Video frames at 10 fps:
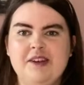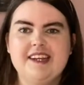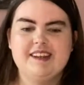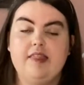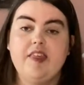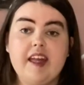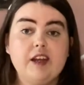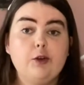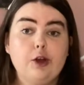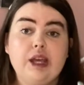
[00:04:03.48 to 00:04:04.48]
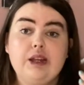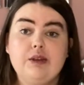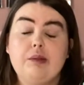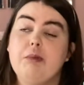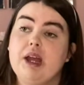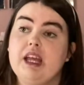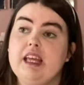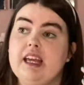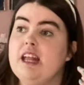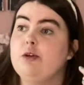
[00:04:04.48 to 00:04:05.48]
reading. And then I got my
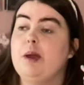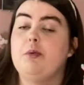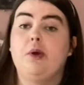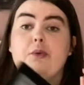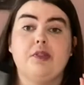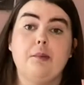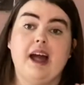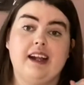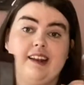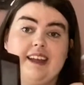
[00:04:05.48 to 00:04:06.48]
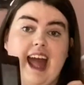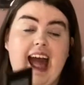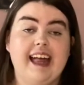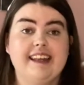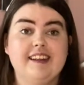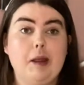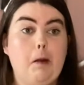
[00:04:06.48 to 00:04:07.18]
Kindle Paperwhite with a backlight and